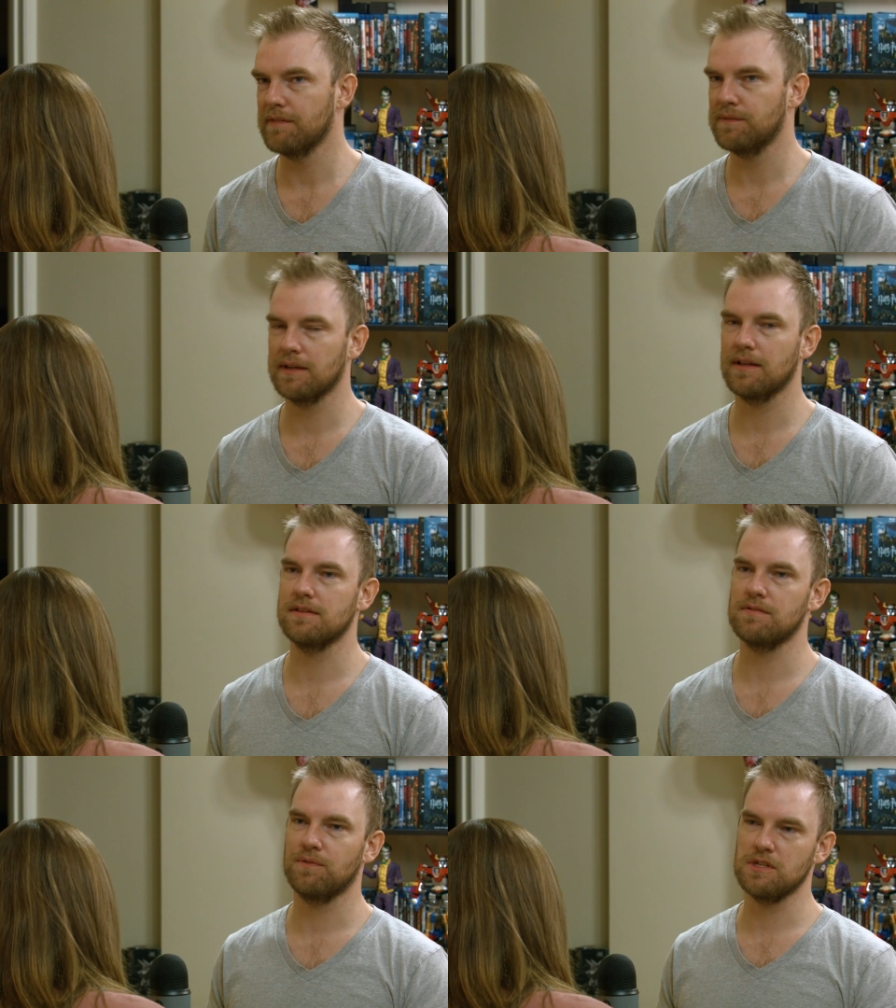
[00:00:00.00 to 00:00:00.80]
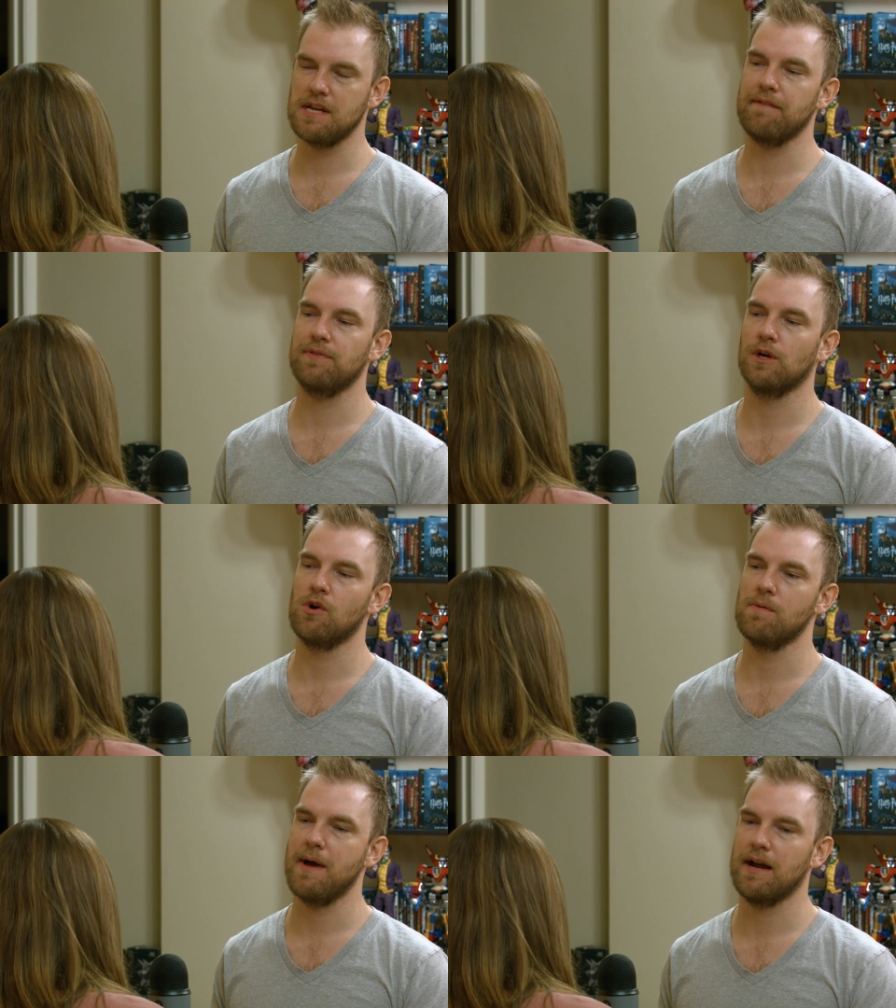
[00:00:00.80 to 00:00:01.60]
felt because the first half they're
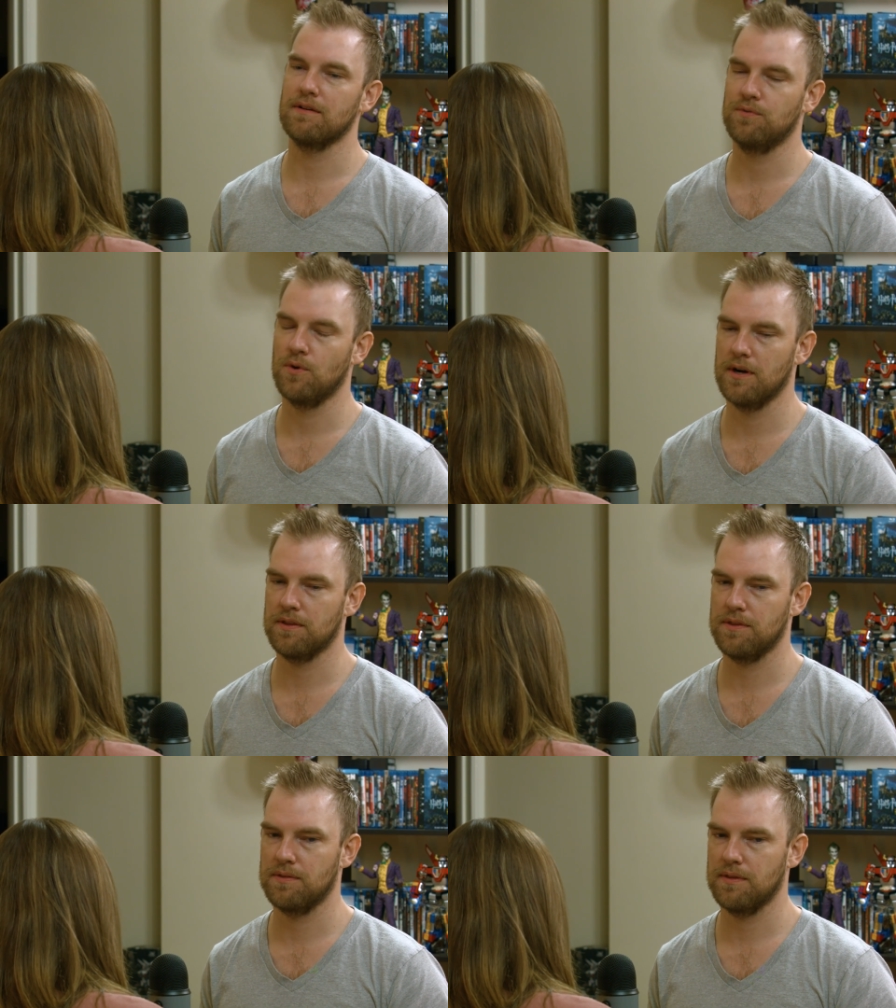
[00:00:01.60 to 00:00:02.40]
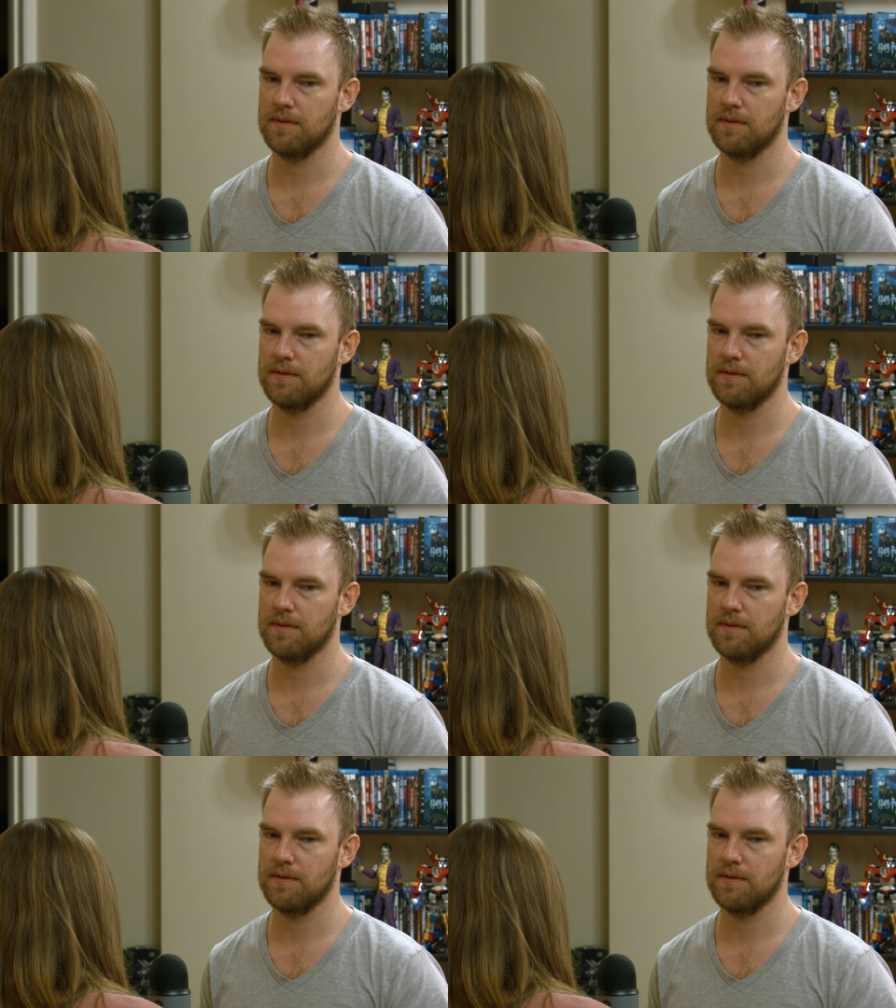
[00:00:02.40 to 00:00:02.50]
going back and forth,